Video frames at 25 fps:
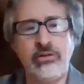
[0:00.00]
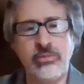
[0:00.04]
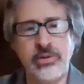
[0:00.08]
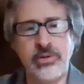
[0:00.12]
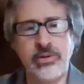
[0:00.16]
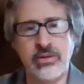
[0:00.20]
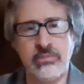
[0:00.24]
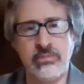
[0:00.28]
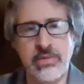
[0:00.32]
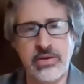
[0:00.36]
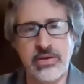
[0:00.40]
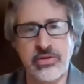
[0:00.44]
would
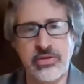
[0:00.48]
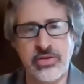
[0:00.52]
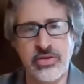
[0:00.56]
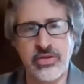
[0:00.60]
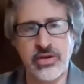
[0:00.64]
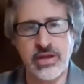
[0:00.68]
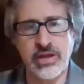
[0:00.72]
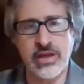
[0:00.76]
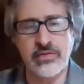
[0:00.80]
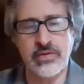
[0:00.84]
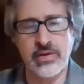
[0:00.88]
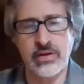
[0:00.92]
be the myth of
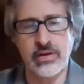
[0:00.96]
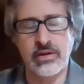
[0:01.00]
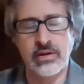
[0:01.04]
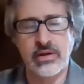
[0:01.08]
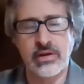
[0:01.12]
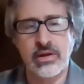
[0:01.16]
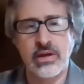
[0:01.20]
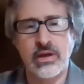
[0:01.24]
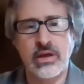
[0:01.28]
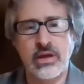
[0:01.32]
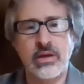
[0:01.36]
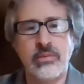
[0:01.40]
the given,
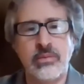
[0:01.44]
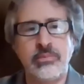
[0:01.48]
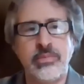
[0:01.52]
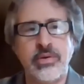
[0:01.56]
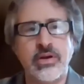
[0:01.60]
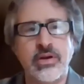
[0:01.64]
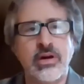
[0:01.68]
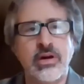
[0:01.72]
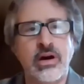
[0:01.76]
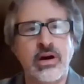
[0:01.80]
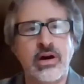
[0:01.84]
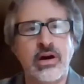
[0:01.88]

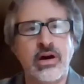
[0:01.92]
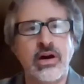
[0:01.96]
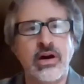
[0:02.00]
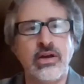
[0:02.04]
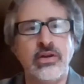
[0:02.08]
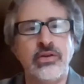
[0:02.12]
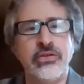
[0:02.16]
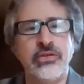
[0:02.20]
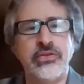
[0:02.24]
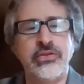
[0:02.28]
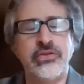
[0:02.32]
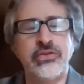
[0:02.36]

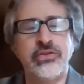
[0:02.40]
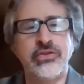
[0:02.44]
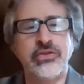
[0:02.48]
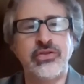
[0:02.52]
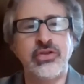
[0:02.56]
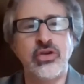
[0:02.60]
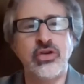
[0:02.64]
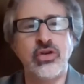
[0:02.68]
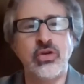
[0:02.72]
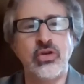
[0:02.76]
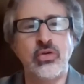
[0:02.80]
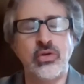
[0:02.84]
because
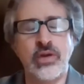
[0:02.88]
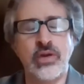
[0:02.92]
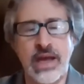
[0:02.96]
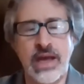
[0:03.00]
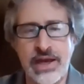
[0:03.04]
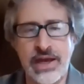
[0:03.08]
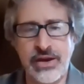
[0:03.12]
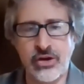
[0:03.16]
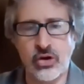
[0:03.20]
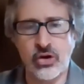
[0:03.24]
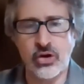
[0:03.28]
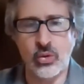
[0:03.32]
to
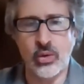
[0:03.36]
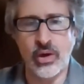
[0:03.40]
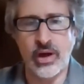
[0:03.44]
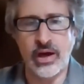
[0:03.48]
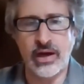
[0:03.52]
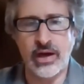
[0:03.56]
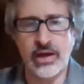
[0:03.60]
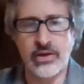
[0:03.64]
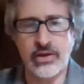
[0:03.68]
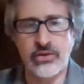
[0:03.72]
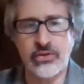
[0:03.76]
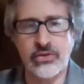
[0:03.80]

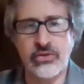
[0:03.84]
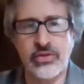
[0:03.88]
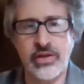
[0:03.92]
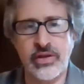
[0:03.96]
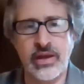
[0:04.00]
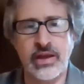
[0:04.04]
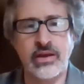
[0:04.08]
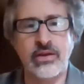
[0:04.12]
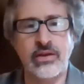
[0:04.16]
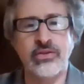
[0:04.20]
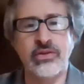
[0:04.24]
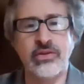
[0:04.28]
categorize
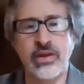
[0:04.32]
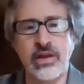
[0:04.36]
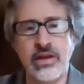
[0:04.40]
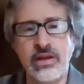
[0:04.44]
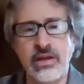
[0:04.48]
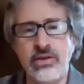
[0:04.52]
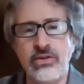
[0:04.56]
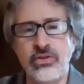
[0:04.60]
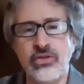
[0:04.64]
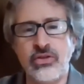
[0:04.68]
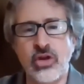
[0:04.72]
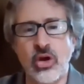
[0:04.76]
things
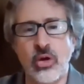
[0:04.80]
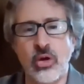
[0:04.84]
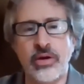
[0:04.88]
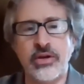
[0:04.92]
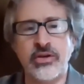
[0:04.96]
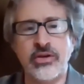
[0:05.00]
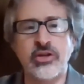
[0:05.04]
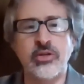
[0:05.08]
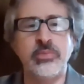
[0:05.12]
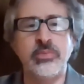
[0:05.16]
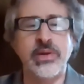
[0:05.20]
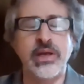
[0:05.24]
is
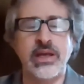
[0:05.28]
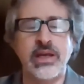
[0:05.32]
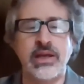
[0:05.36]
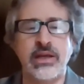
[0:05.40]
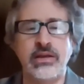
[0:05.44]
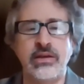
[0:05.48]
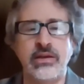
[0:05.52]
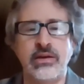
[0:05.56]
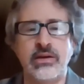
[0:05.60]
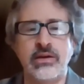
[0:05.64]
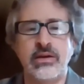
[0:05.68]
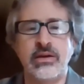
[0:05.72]
going to
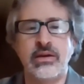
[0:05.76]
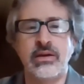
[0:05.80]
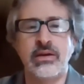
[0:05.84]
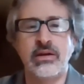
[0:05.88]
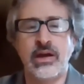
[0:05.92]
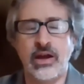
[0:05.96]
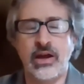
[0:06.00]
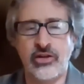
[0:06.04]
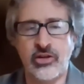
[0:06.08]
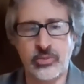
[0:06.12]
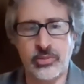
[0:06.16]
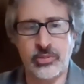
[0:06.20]
be,
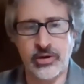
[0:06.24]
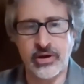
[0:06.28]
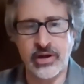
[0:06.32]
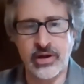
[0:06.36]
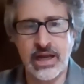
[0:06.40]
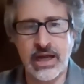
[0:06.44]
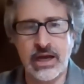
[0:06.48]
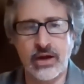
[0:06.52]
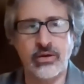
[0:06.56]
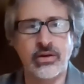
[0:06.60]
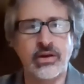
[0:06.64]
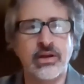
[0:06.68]
as you pointed
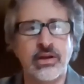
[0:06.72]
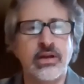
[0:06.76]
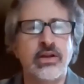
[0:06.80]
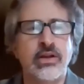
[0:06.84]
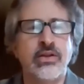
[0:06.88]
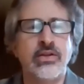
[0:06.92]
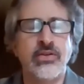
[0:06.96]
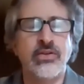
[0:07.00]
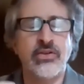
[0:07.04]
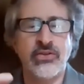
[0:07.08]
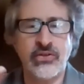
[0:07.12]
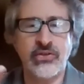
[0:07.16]
out,
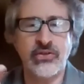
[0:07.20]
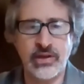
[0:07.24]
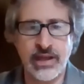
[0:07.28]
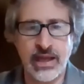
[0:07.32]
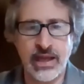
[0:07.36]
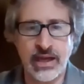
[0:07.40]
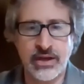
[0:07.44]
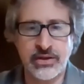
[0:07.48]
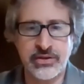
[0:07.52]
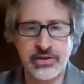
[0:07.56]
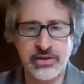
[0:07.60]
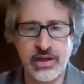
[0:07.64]

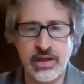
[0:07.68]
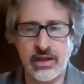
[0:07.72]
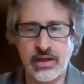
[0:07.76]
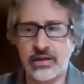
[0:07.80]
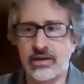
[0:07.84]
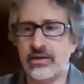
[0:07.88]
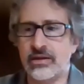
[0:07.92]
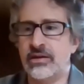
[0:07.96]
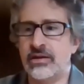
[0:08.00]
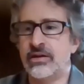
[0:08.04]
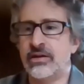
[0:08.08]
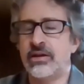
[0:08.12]

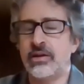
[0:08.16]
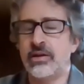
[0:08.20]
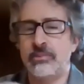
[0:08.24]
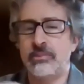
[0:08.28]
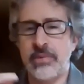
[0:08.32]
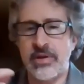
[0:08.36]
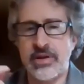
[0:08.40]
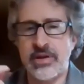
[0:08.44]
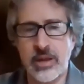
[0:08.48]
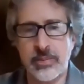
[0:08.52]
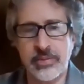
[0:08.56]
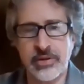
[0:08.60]
selecting,
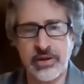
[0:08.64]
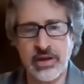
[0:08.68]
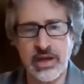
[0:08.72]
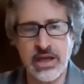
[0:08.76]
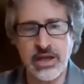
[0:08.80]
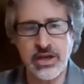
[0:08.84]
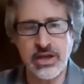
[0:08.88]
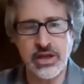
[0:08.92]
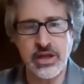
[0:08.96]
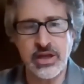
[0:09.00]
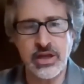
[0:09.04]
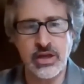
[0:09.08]

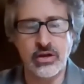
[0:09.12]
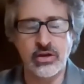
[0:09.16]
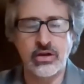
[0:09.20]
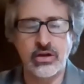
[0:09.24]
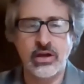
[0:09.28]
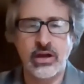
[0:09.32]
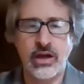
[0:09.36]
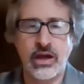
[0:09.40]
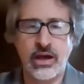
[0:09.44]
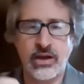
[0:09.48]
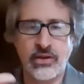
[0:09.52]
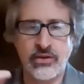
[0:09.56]
manipulating,
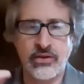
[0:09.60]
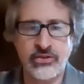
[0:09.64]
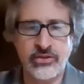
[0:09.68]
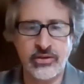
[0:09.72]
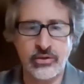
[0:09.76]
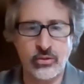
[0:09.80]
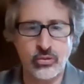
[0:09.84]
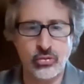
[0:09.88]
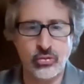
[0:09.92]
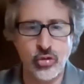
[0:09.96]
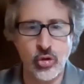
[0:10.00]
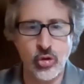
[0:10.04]

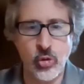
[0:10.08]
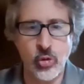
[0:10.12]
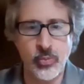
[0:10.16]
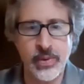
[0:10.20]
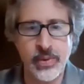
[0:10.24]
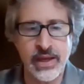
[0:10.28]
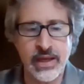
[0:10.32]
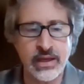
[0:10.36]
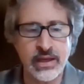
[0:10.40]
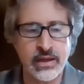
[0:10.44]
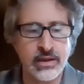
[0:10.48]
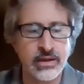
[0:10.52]

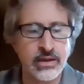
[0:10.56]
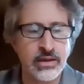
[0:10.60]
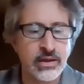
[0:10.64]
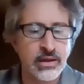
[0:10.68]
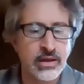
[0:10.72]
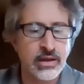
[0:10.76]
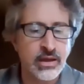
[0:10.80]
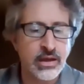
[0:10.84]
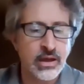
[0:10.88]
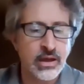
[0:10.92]
grouping,